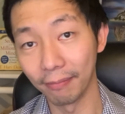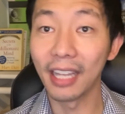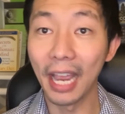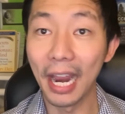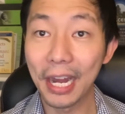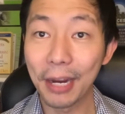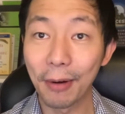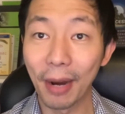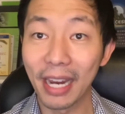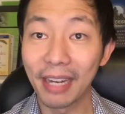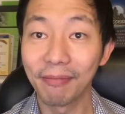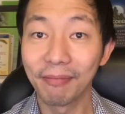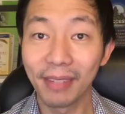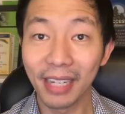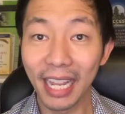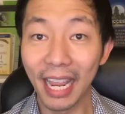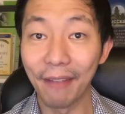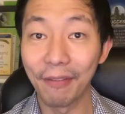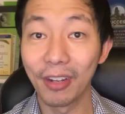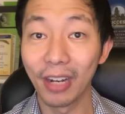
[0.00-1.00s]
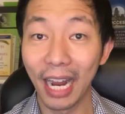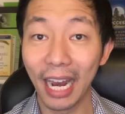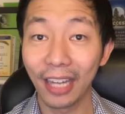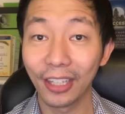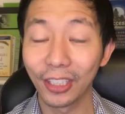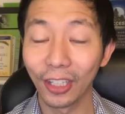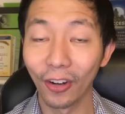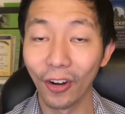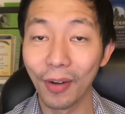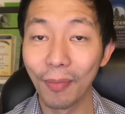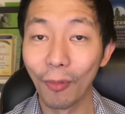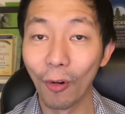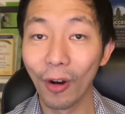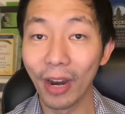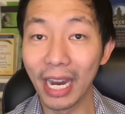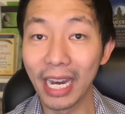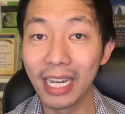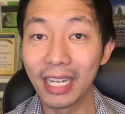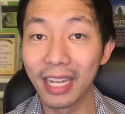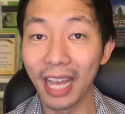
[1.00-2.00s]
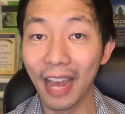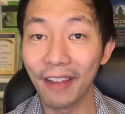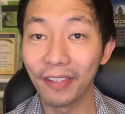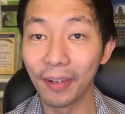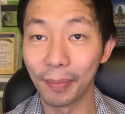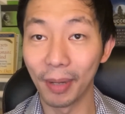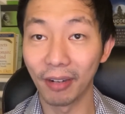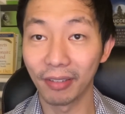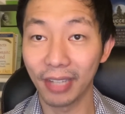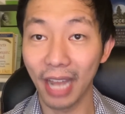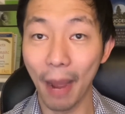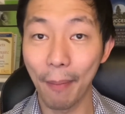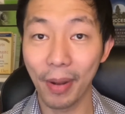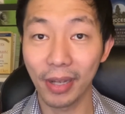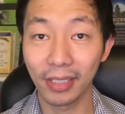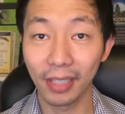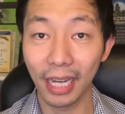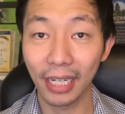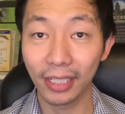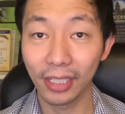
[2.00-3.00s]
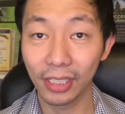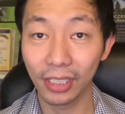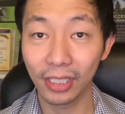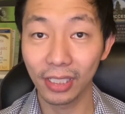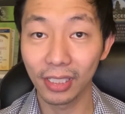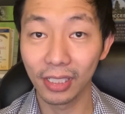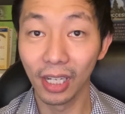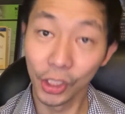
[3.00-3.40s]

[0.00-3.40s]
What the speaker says: Anyway, if you'd like to learn more in depth about topics like this,